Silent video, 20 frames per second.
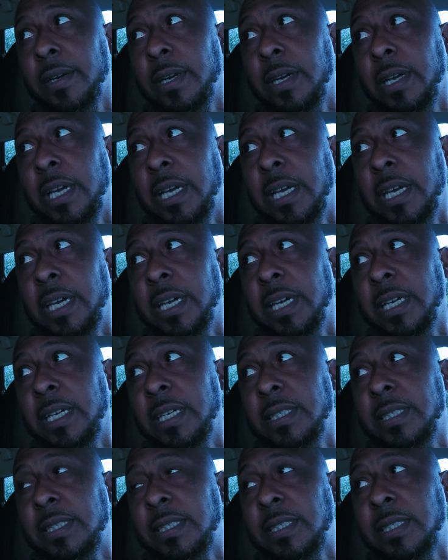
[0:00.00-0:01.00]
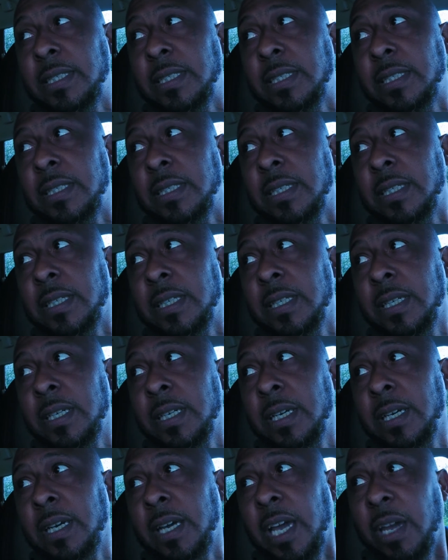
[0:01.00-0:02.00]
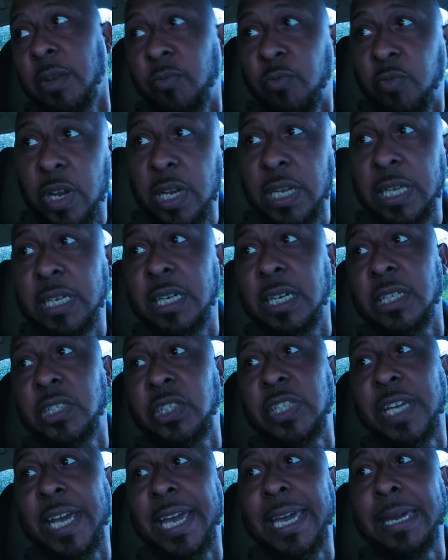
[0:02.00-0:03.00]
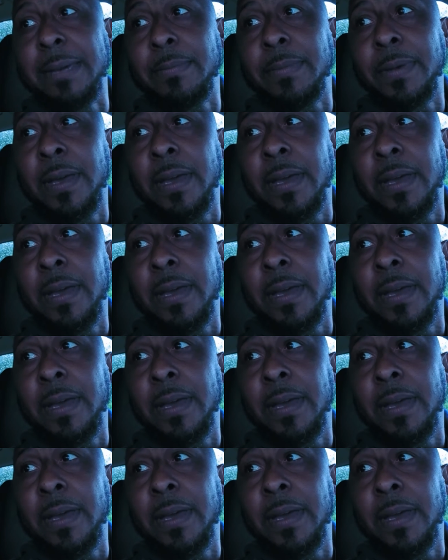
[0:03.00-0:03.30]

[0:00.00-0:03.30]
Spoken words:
is in really good shape.